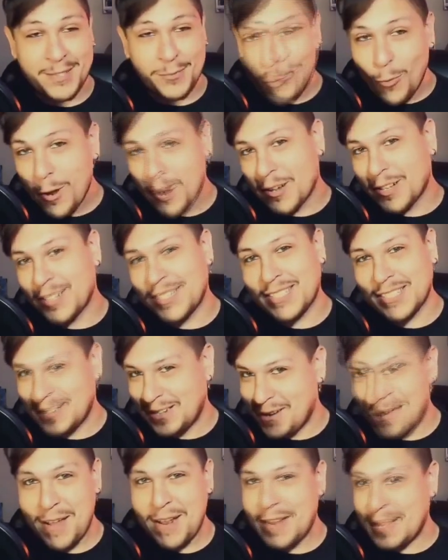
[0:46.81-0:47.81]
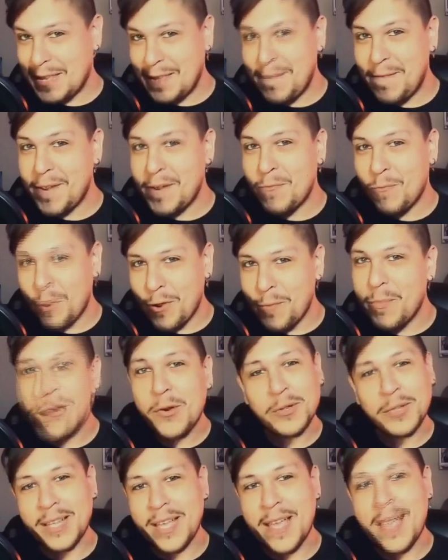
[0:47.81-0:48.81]
works, not even
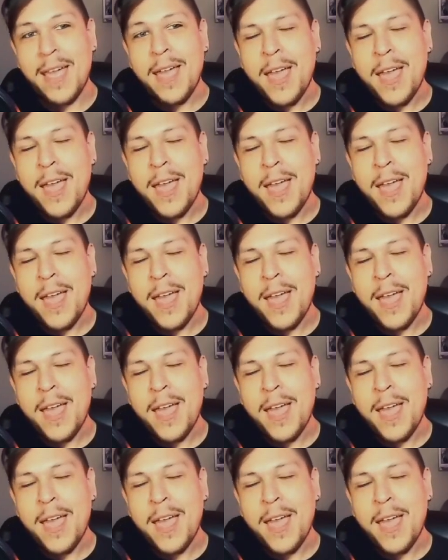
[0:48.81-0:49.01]
remotely.